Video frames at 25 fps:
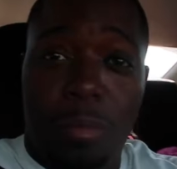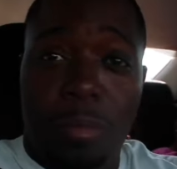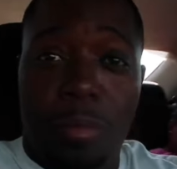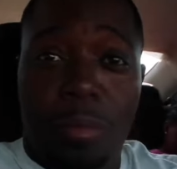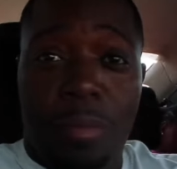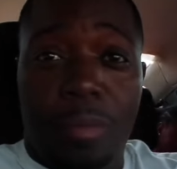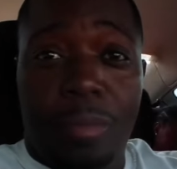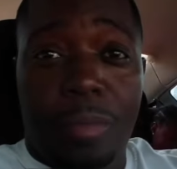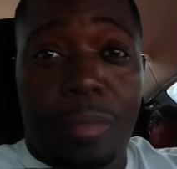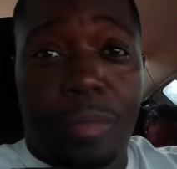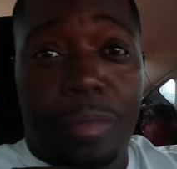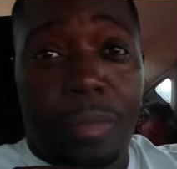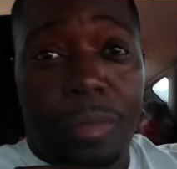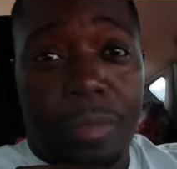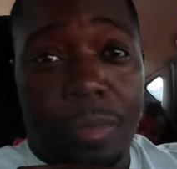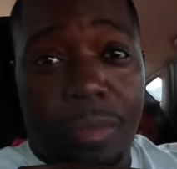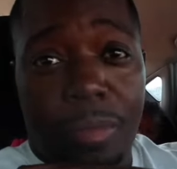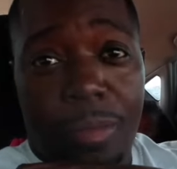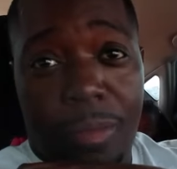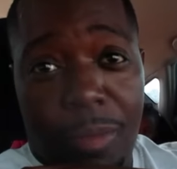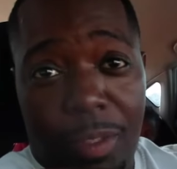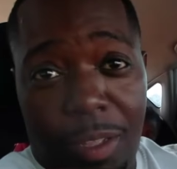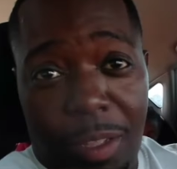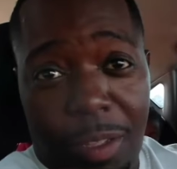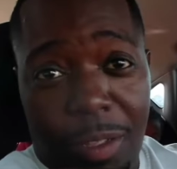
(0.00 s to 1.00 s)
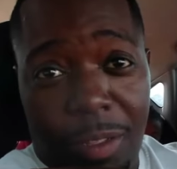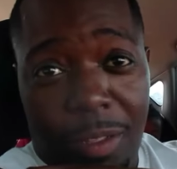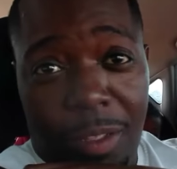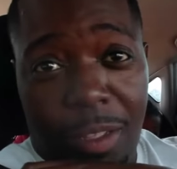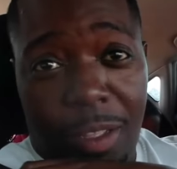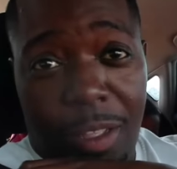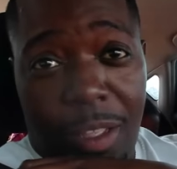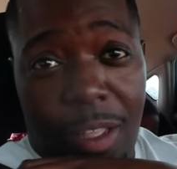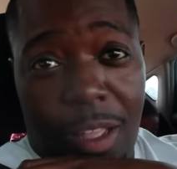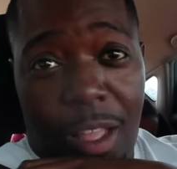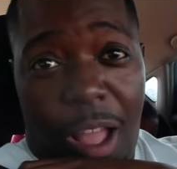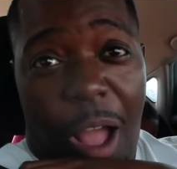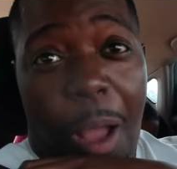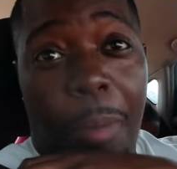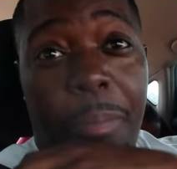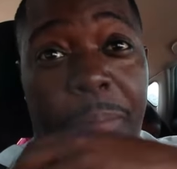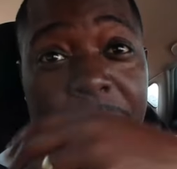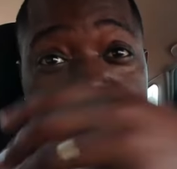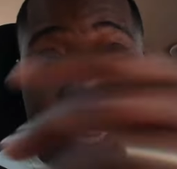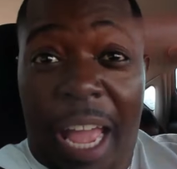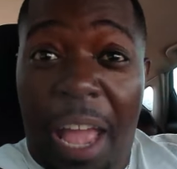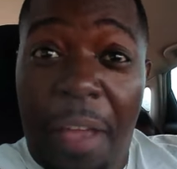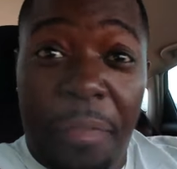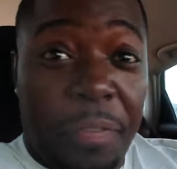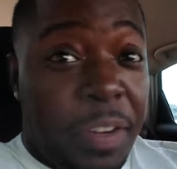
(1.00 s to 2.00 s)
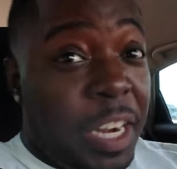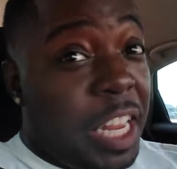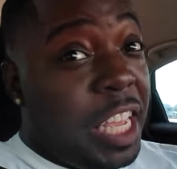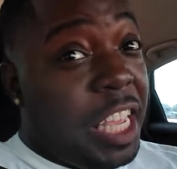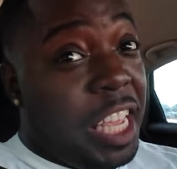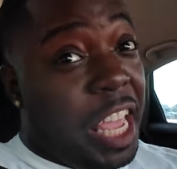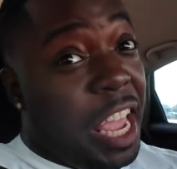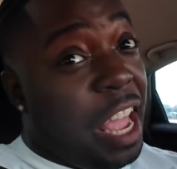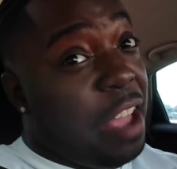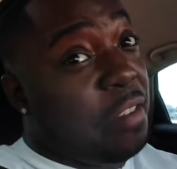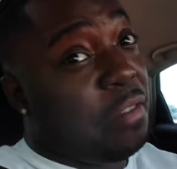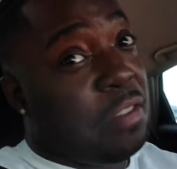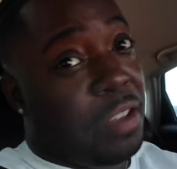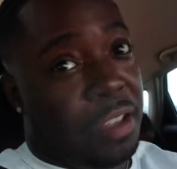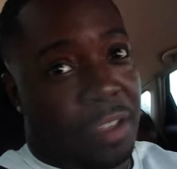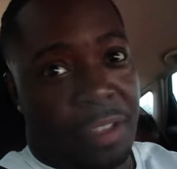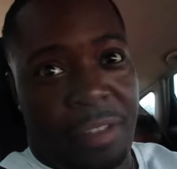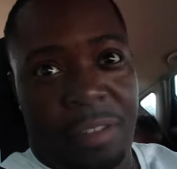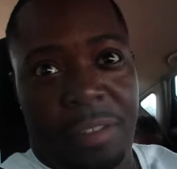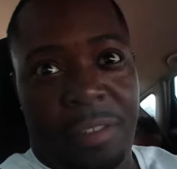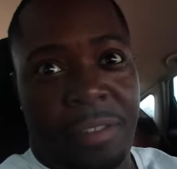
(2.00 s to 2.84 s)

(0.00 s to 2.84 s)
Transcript: But as y'all can see. I'm definitely giving